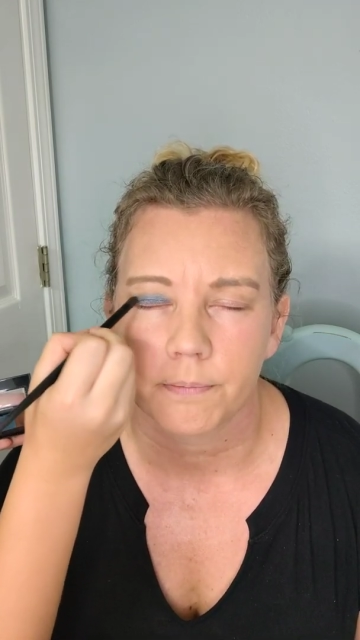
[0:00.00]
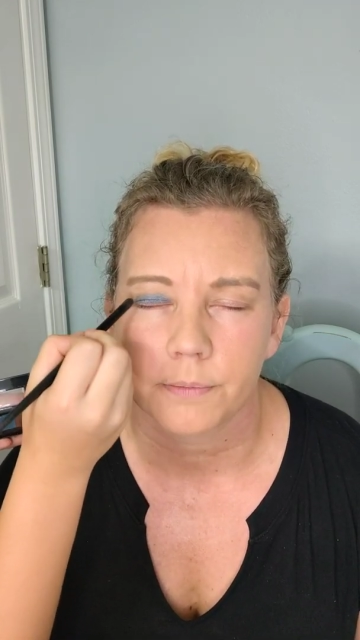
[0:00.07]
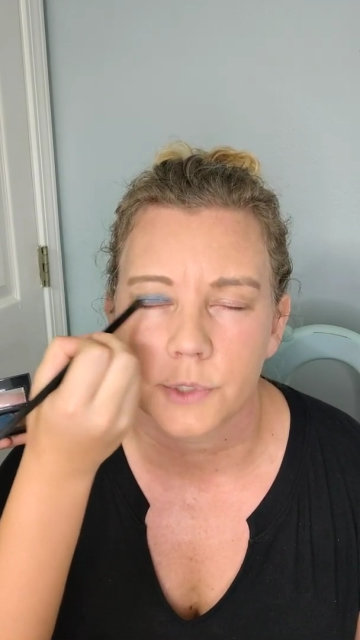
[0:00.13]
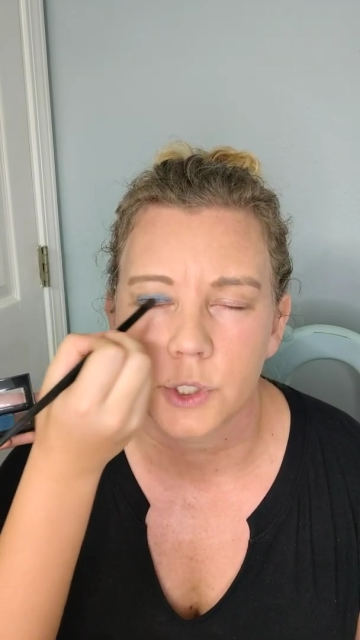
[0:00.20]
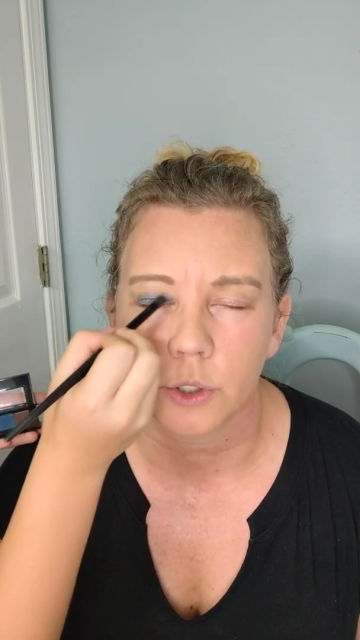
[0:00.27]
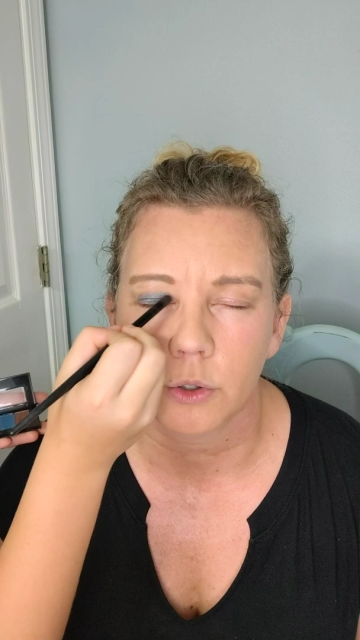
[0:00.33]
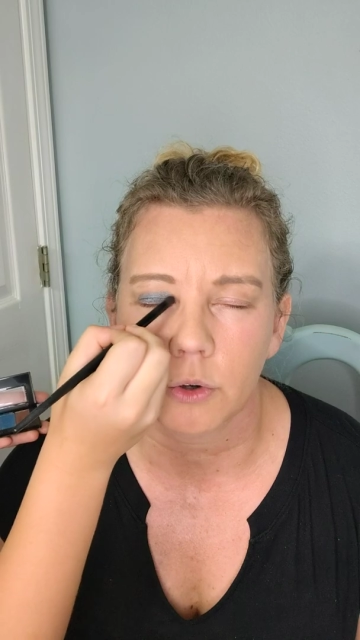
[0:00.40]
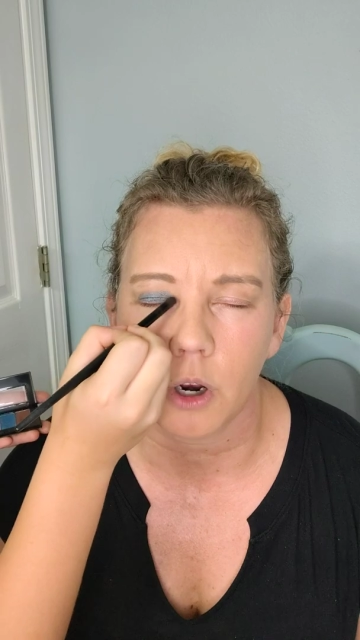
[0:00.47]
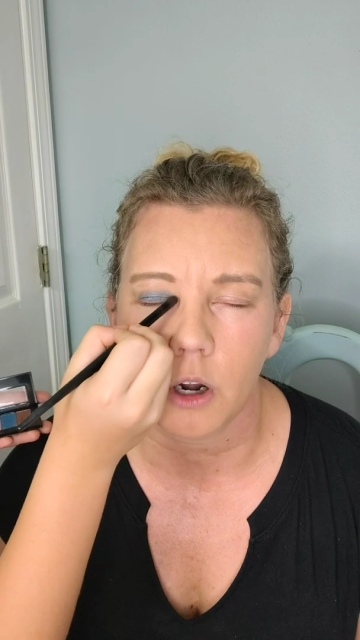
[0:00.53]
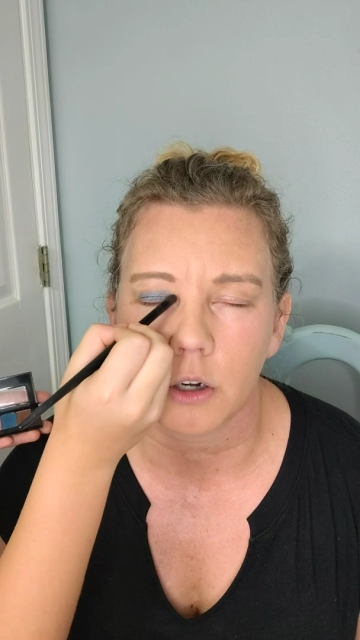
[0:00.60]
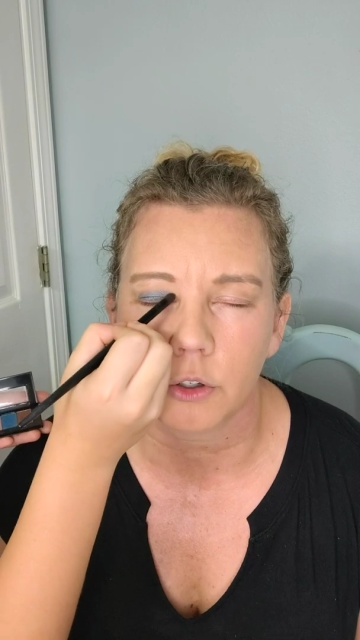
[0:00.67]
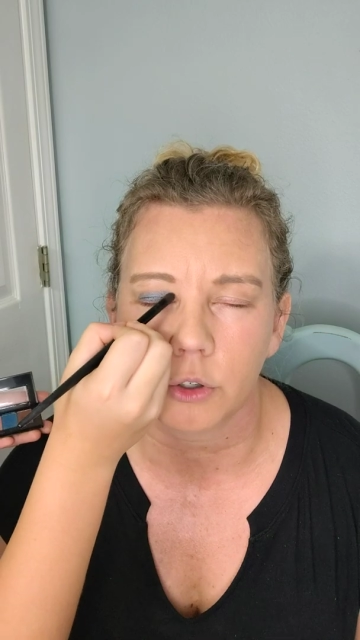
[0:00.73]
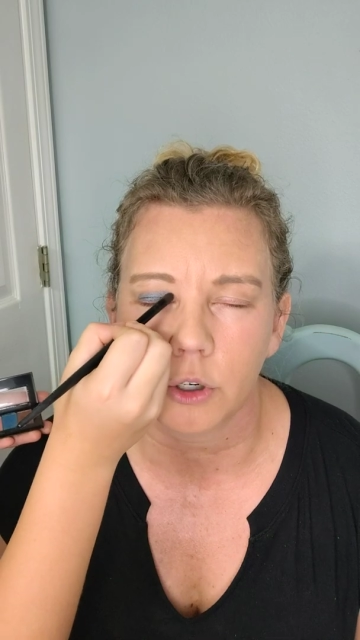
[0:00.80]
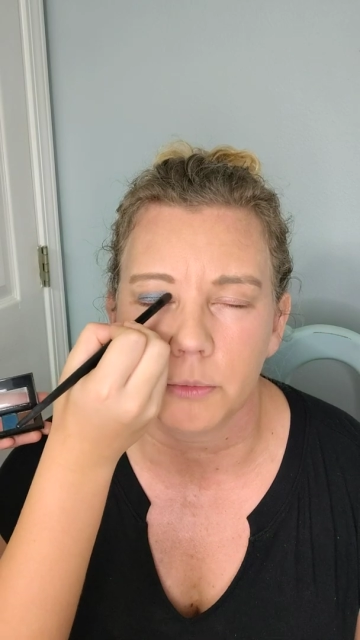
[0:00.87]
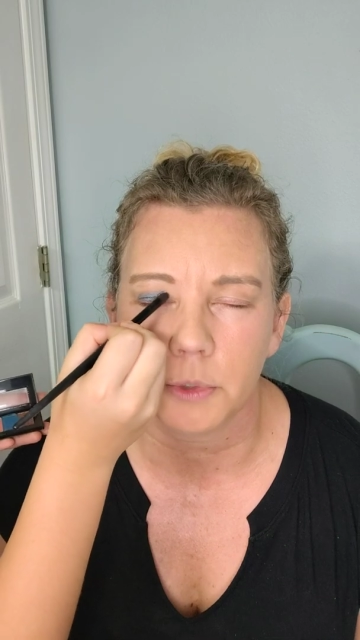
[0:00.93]
So
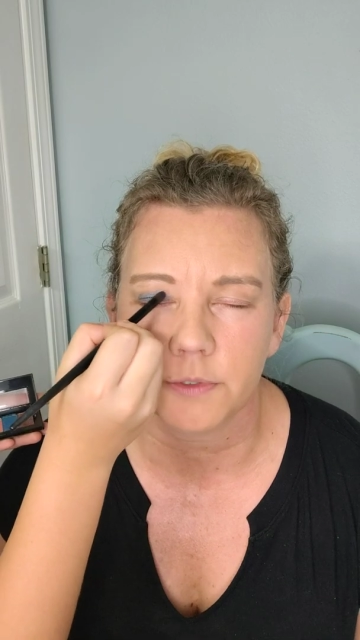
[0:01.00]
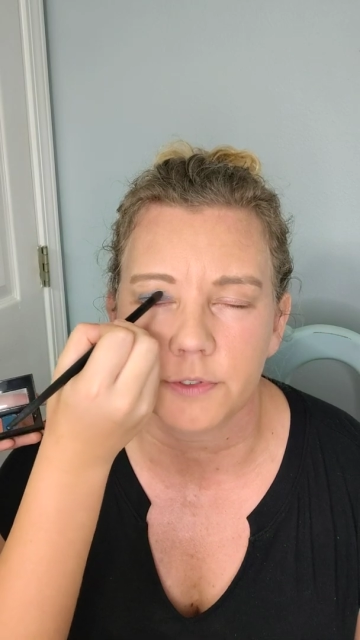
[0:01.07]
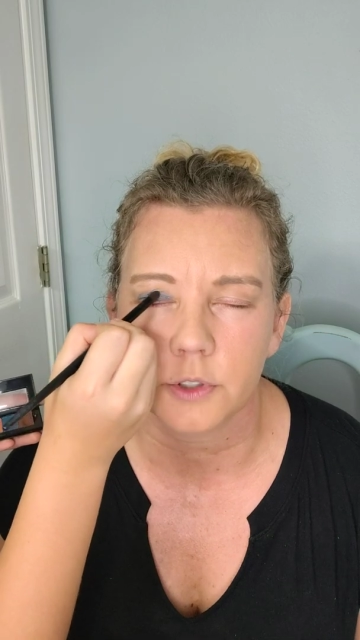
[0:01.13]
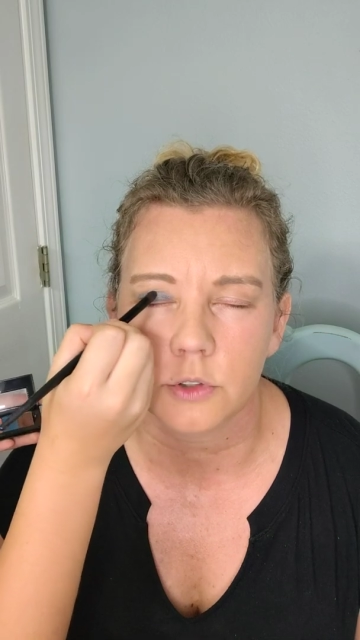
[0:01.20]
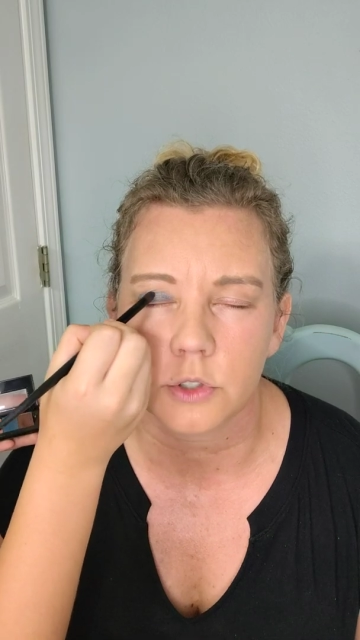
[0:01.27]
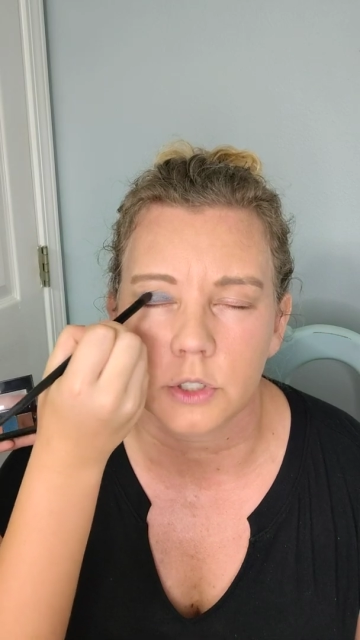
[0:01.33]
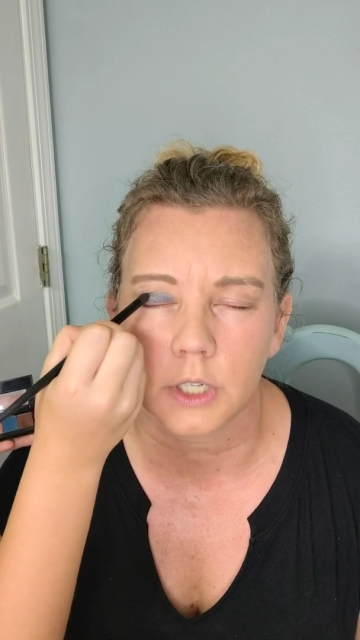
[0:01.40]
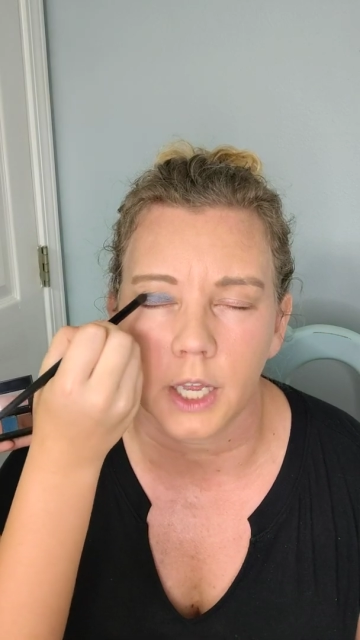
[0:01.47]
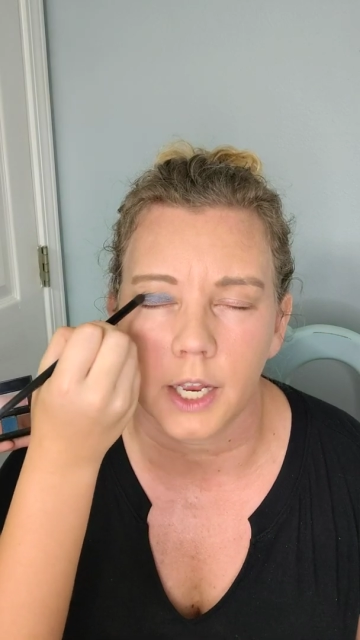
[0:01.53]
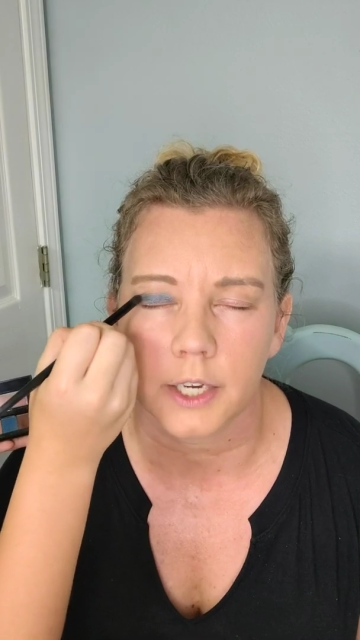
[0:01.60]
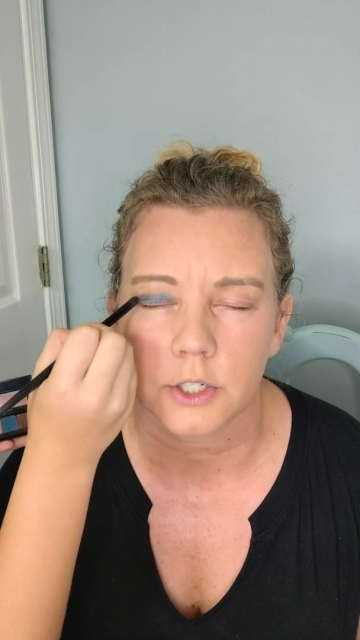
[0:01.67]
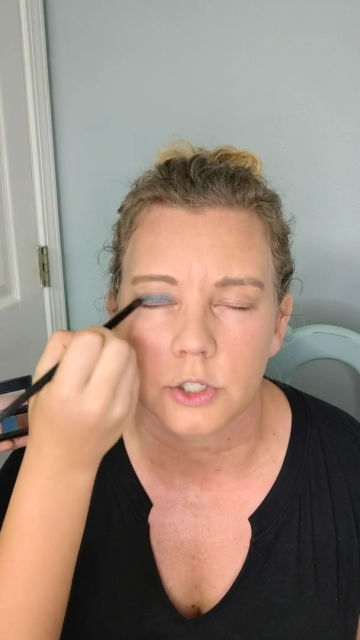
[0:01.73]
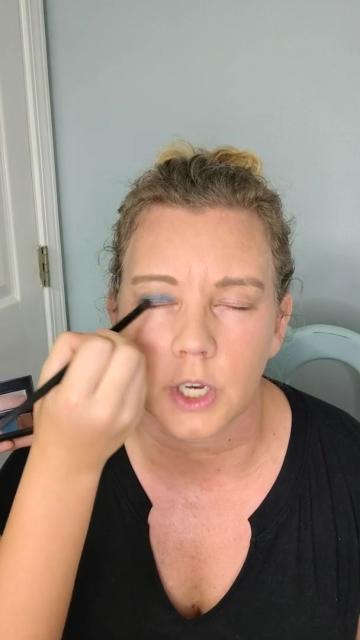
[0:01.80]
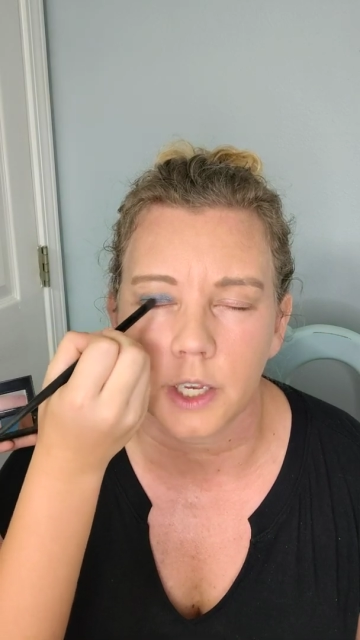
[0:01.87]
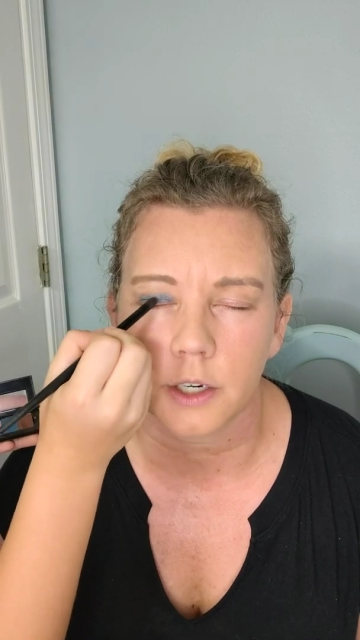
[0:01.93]
our Chroma Fusion
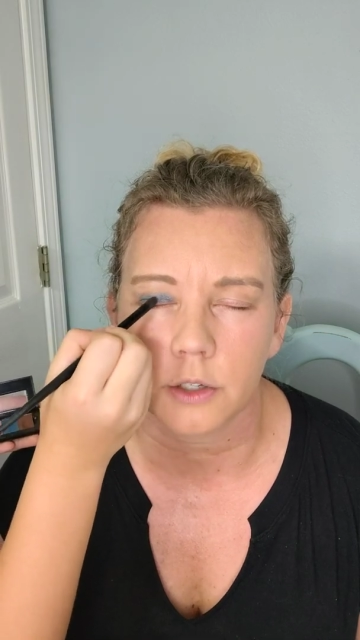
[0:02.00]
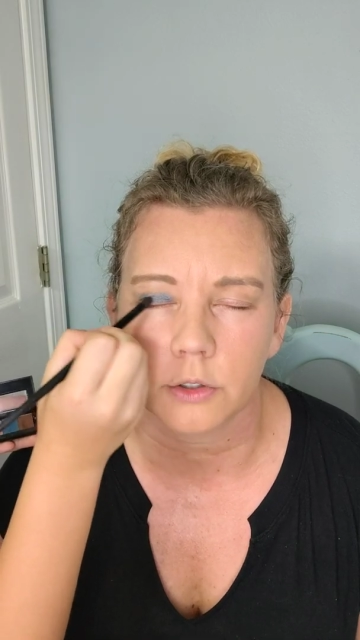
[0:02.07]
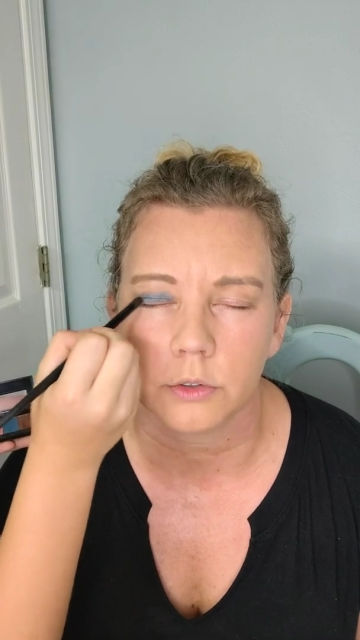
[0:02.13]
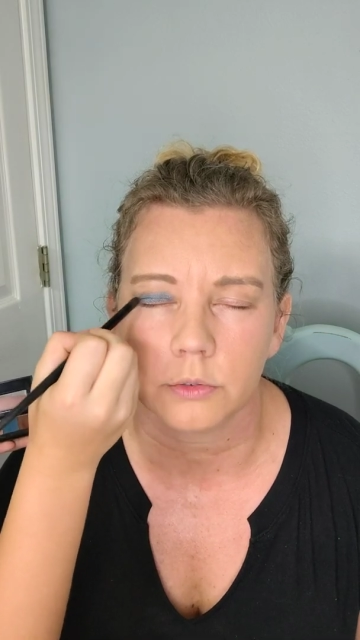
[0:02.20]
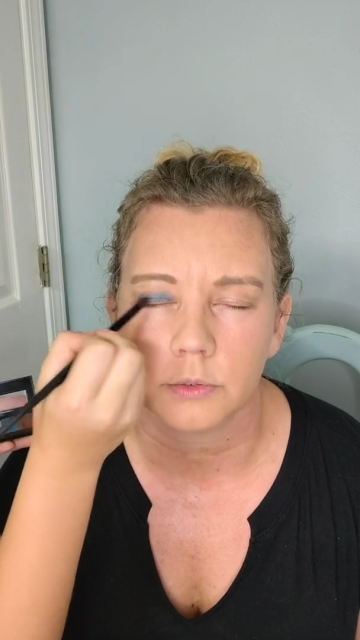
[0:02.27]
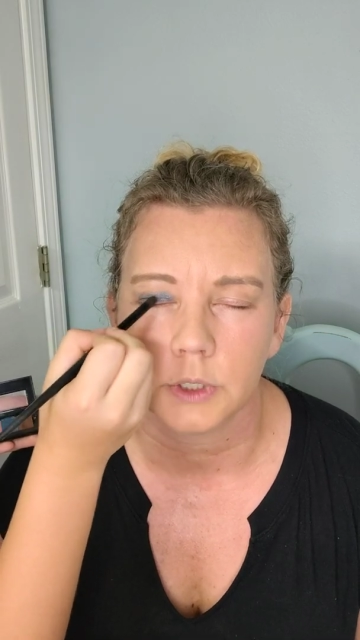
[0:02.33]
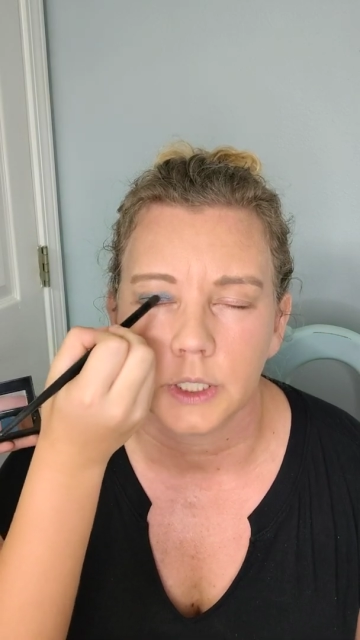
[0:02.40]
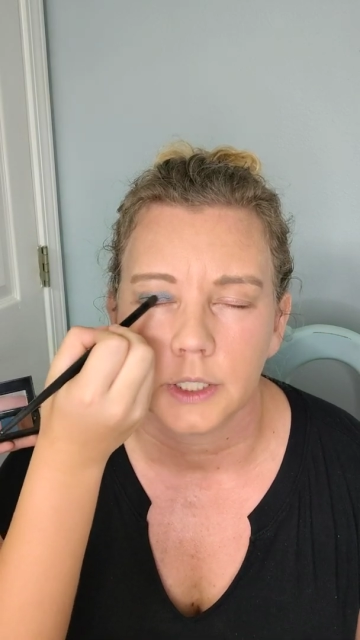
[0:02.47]
eyeshadow,